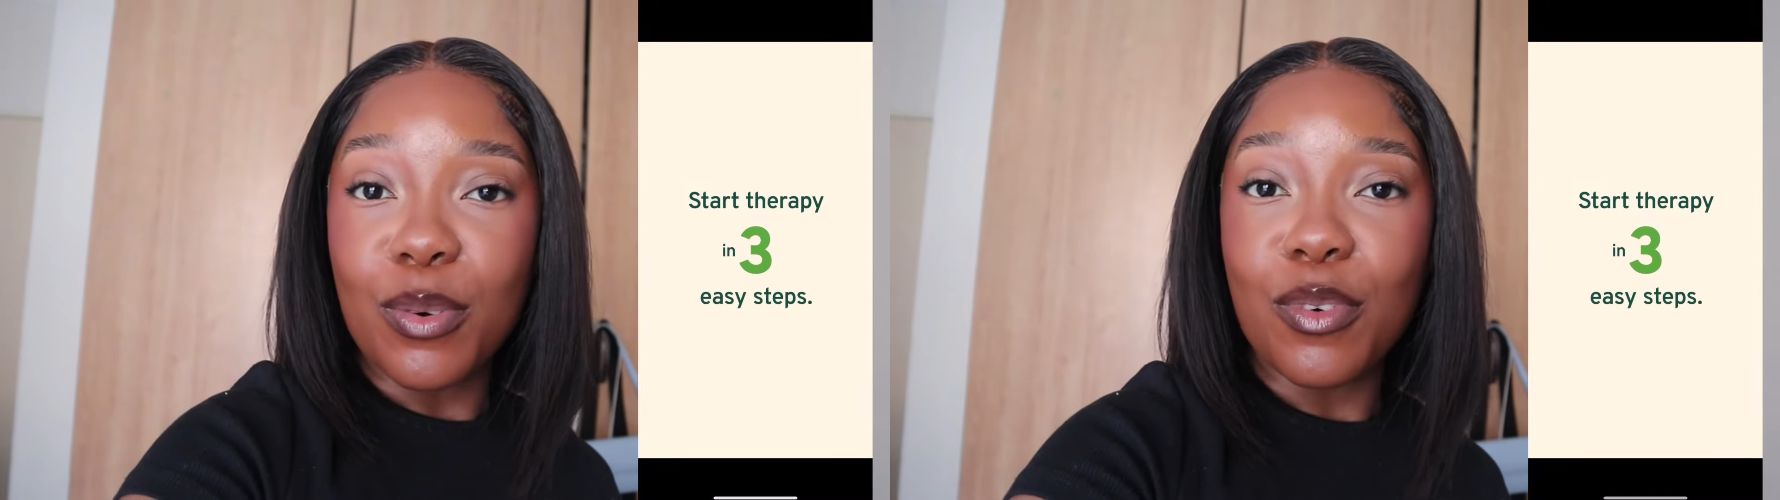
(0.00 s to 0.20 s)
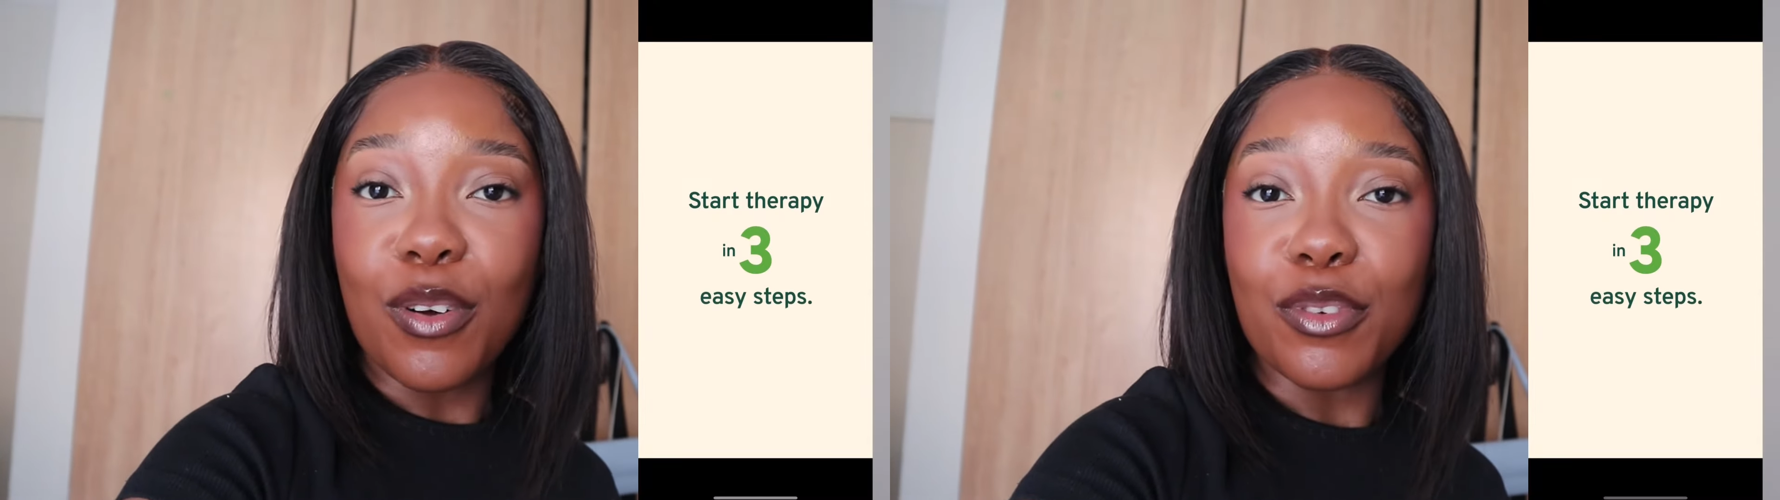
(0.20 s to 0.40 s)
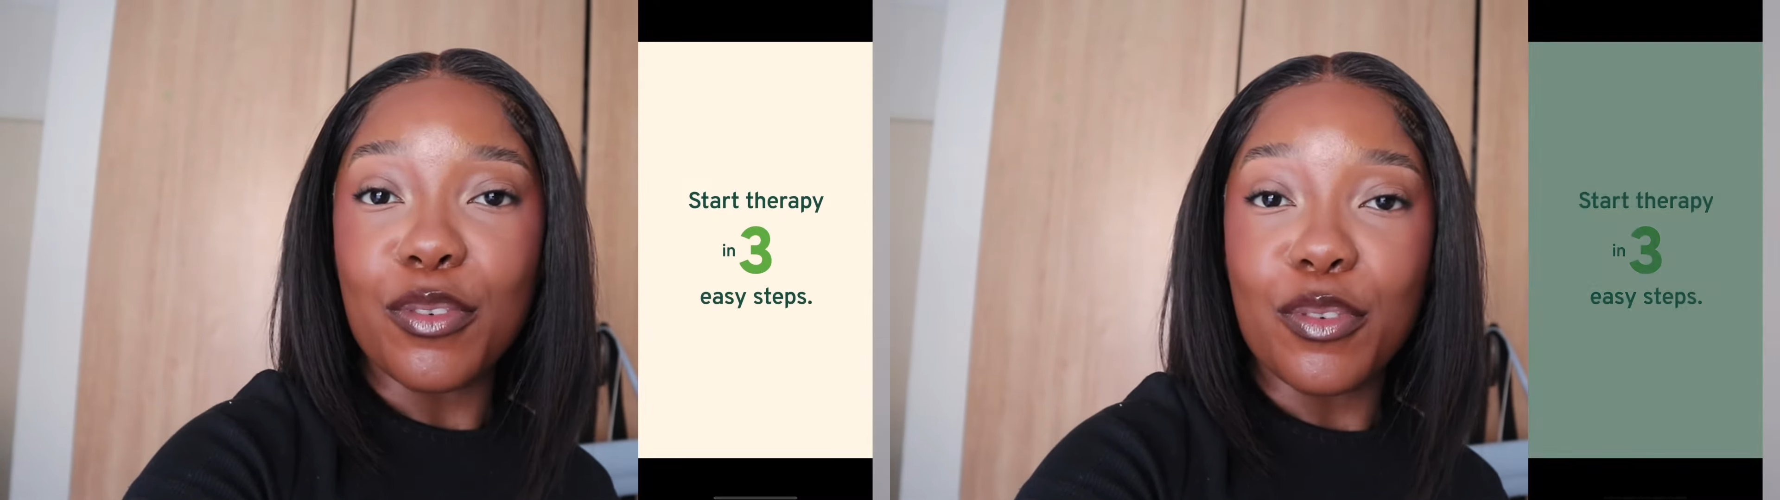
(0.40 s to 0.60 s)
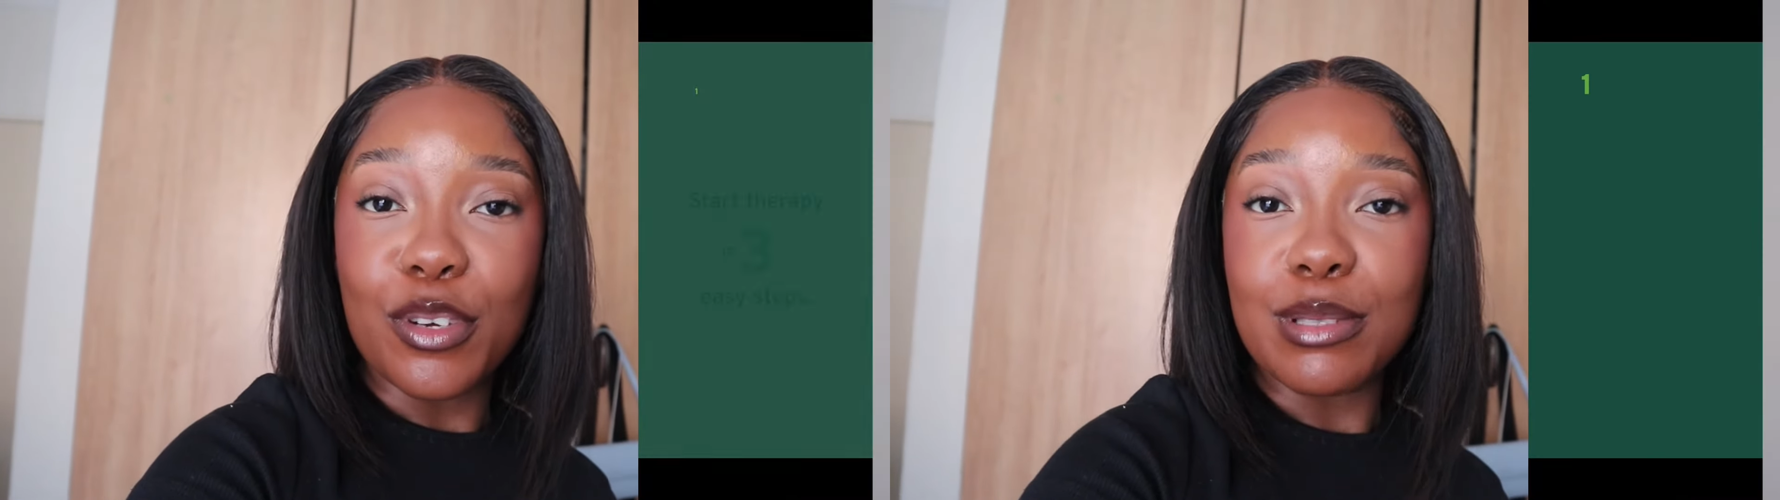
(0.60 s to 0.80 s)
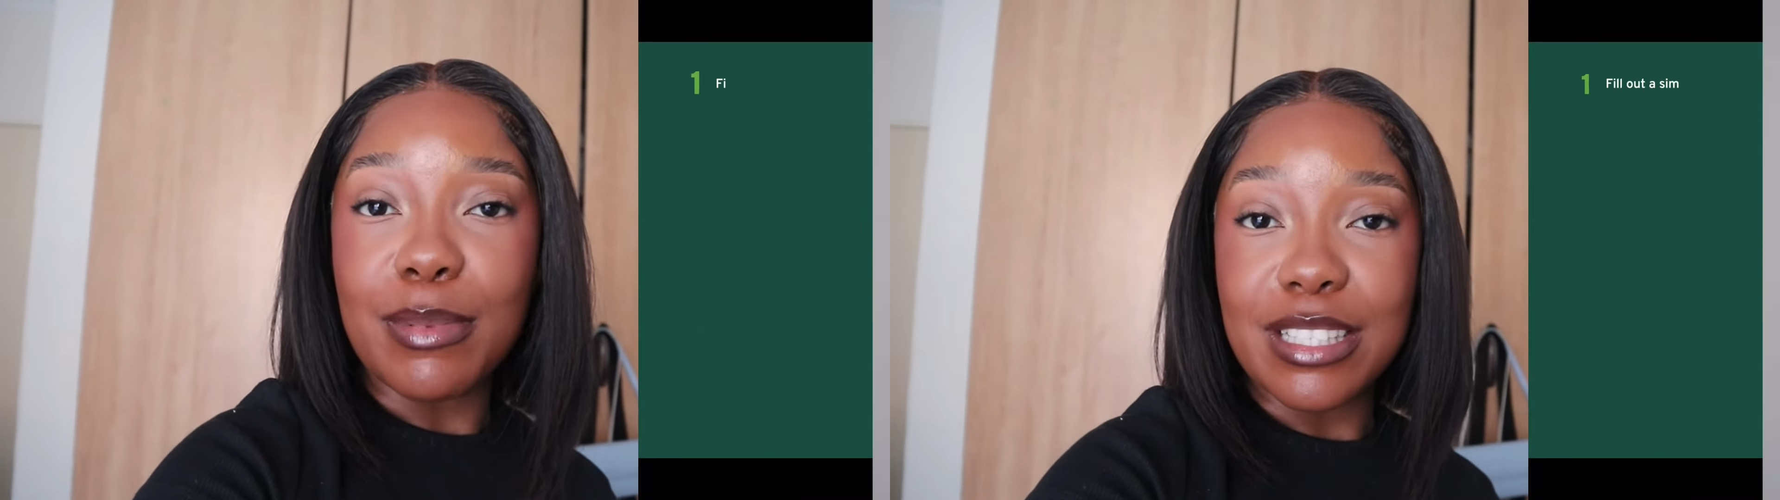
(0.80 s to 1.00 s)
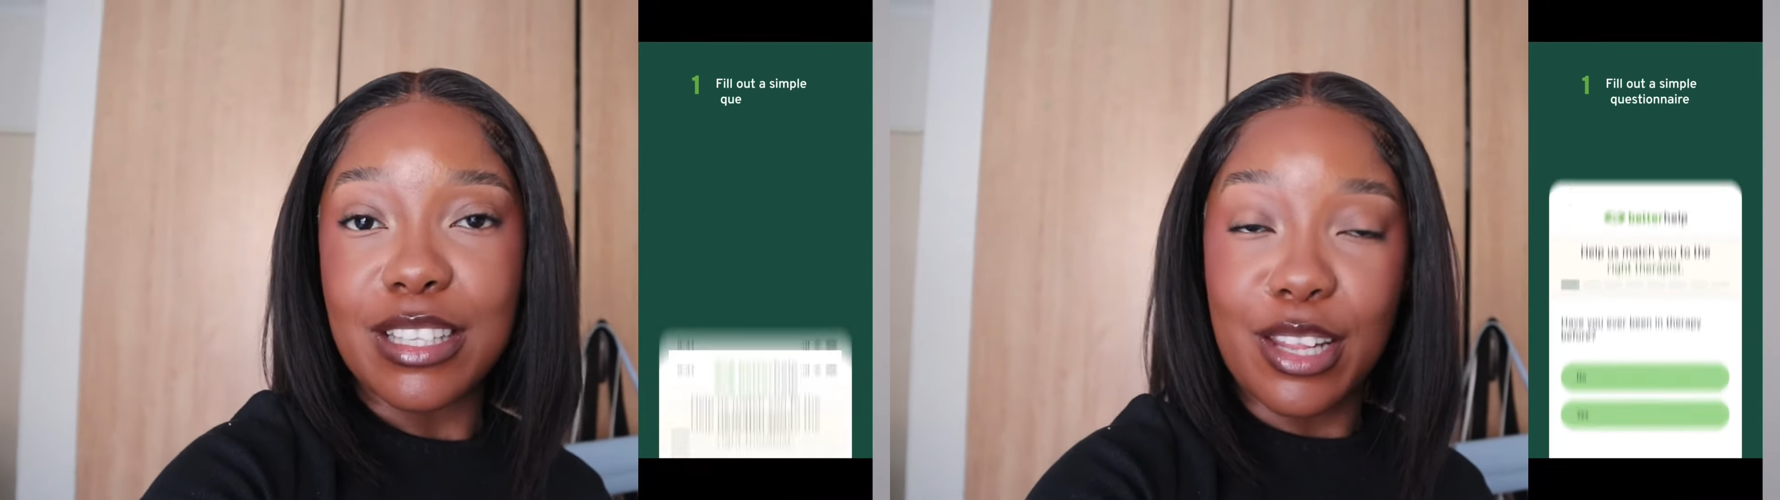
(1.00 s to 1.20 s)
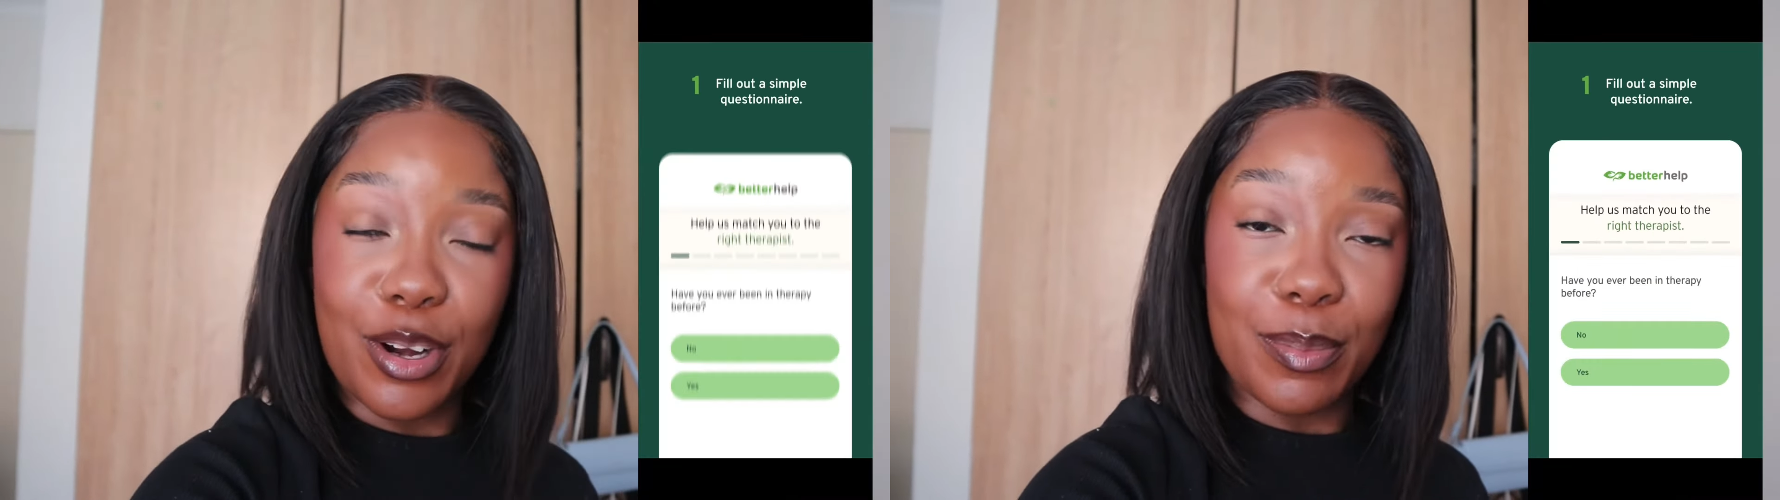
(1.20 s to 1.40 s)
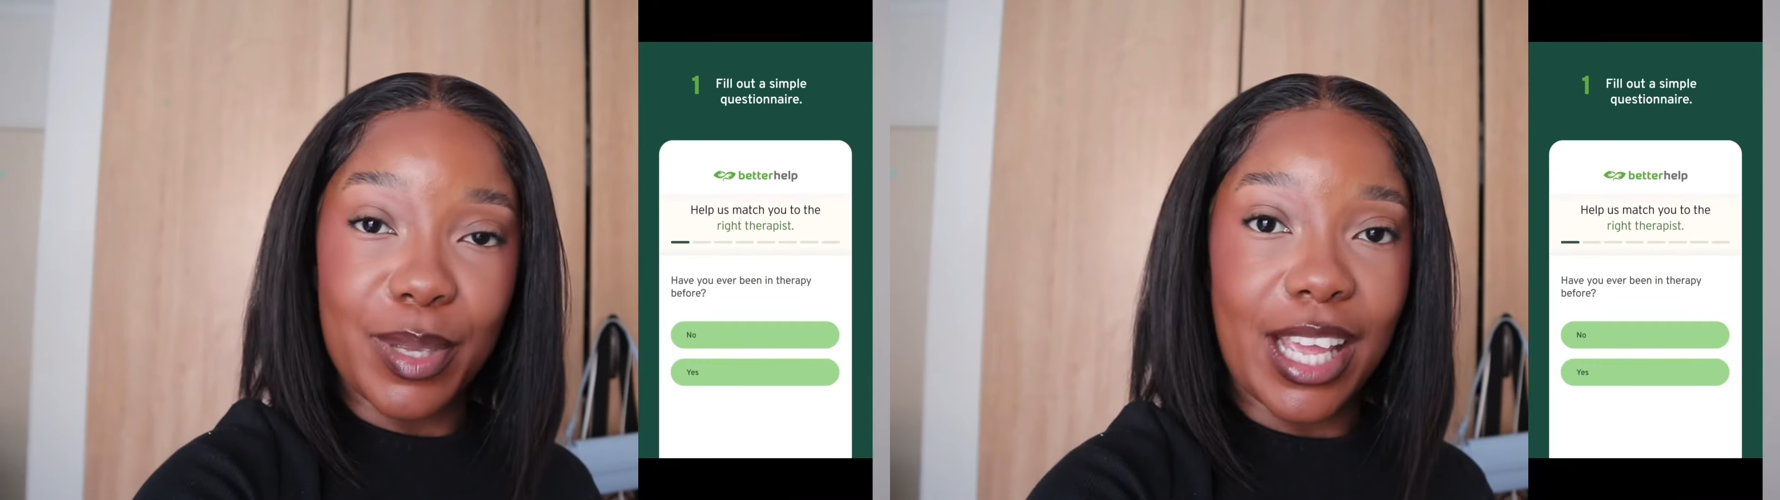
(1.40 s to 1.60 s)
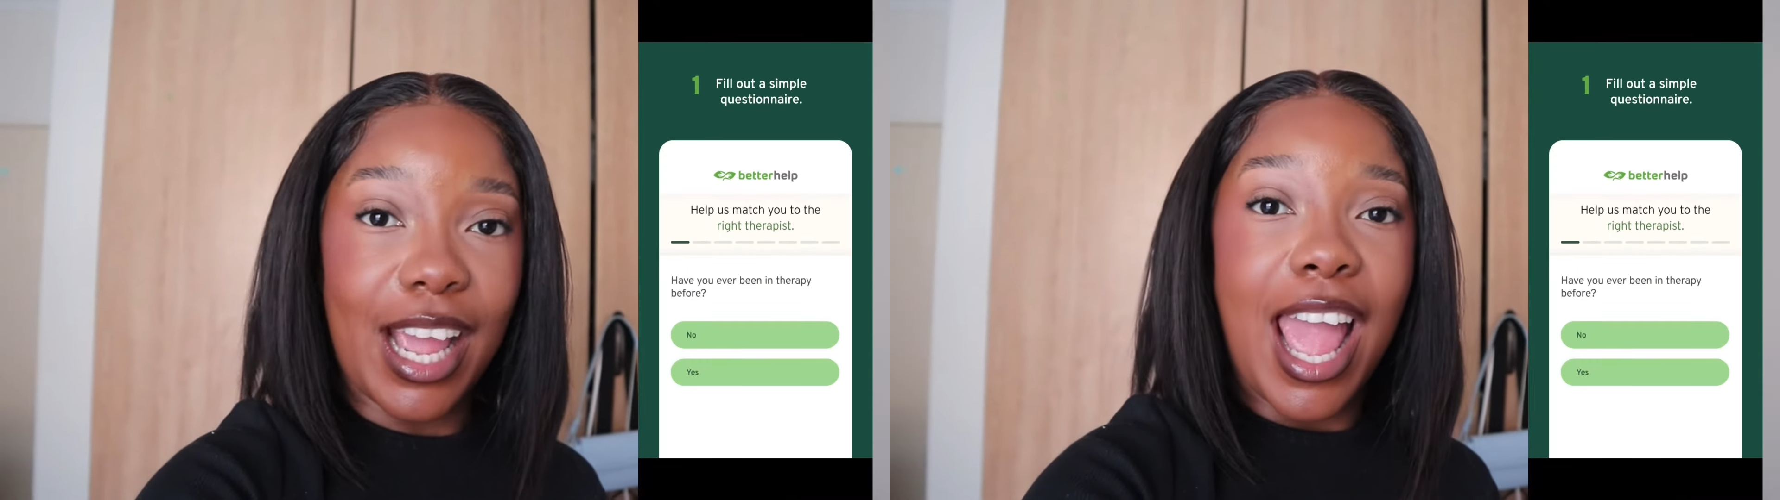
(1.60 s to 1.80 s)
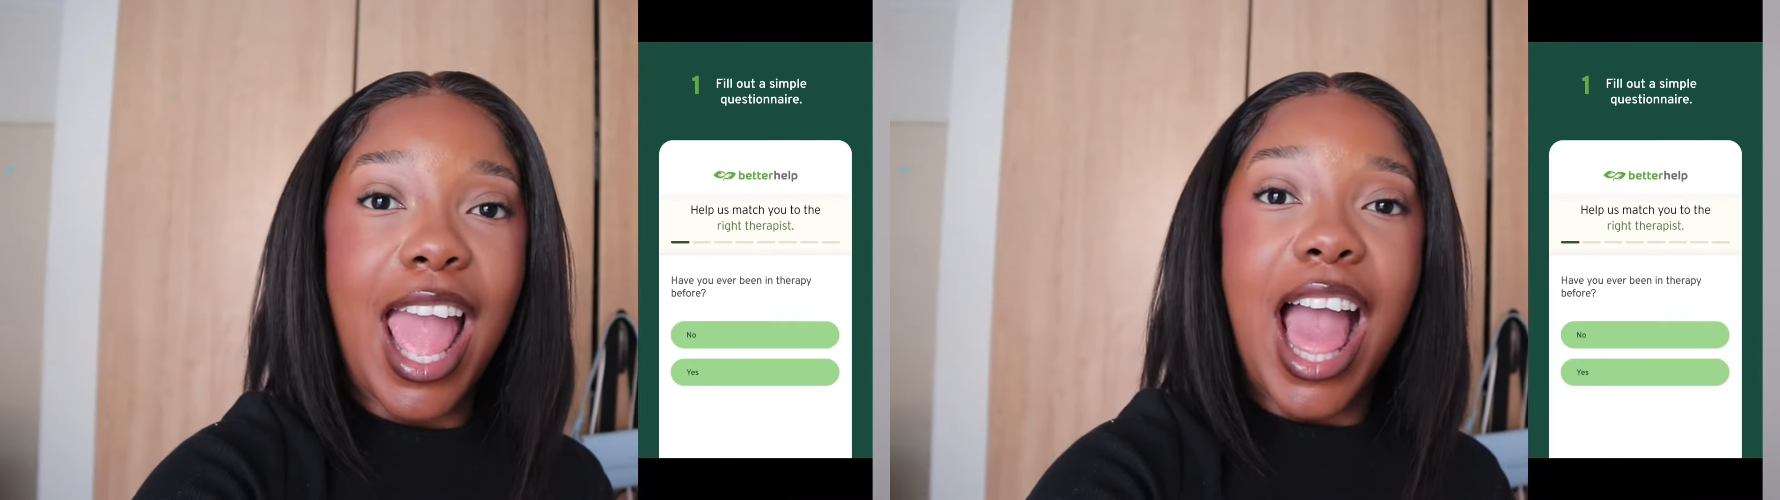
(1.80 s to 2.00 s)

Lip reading: off of your first month's therapy,